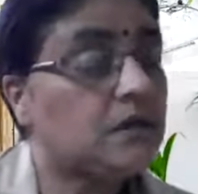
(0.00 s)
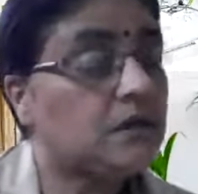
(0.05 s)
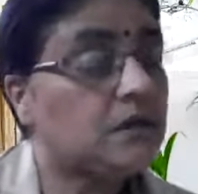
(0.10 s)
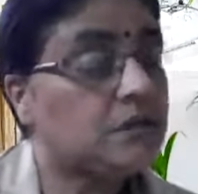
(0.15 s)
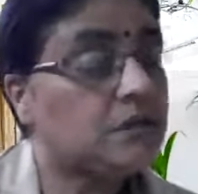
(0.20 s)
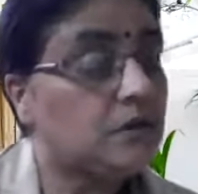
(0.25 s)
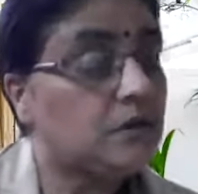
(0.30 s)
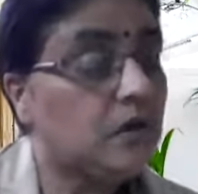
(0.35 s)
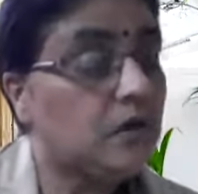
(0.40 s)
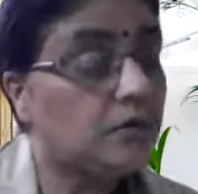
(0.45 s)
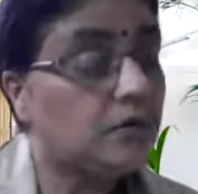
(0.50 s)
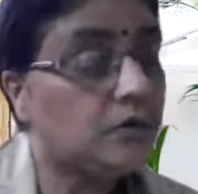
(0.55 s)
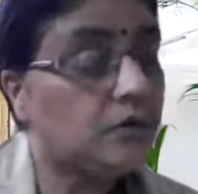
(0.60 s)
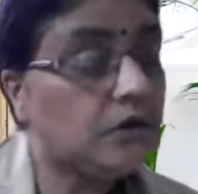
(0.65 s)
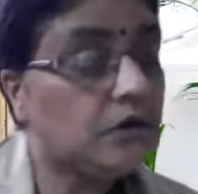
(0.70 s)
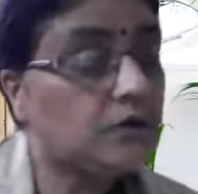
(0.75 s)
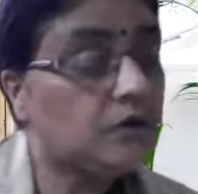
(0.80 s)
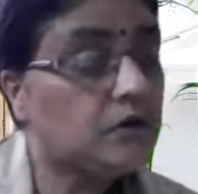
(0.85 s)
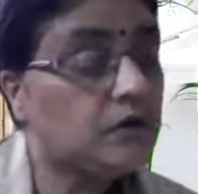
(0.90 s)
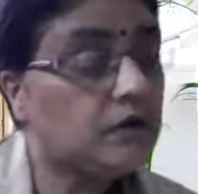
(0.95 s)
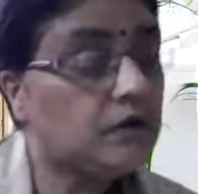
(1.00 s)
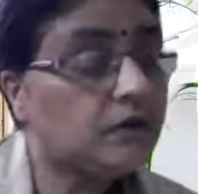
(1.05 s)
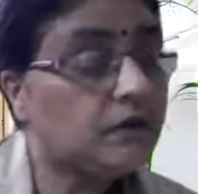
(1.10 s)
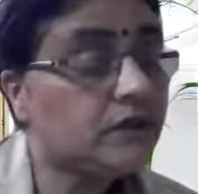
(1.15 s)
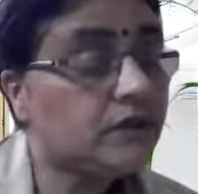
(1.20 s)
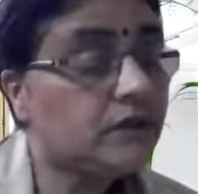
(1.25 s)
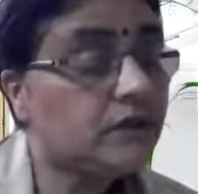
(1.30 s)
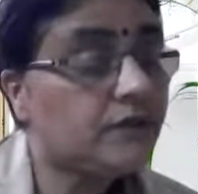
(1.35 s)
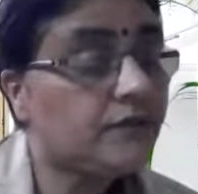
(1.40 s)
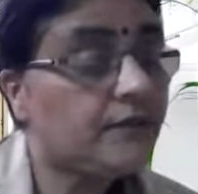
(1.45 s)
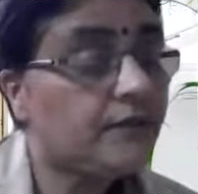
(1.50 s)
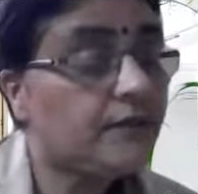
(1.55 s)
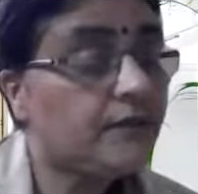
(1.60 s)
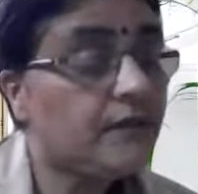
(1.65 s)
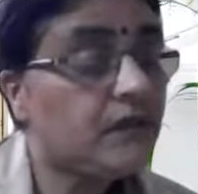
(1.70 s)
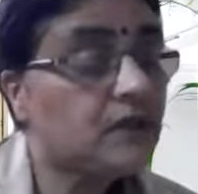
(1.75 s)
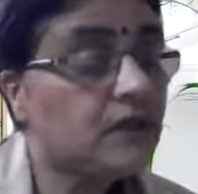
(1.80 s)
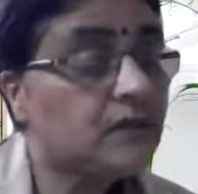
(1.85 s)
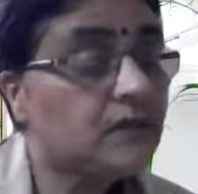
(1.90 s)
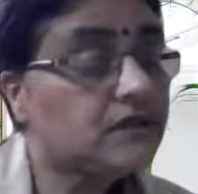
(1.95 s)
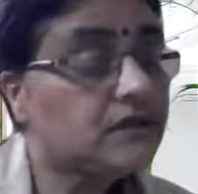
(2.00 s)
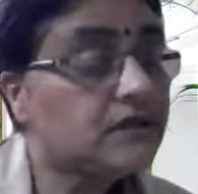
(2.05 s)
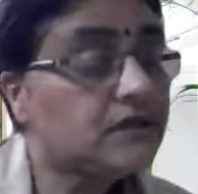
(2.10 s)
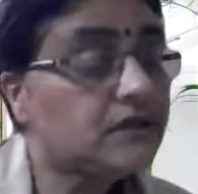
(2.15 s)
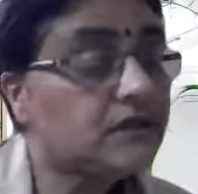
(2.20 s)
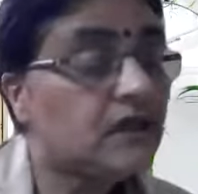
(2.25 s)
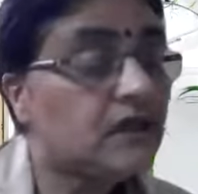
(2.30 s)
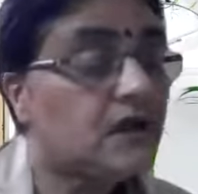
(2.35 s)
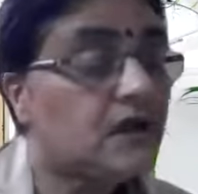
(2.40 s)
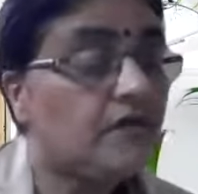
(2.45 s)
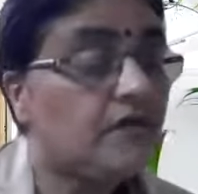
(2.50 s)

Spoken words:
That is called pulmonary, isn't it?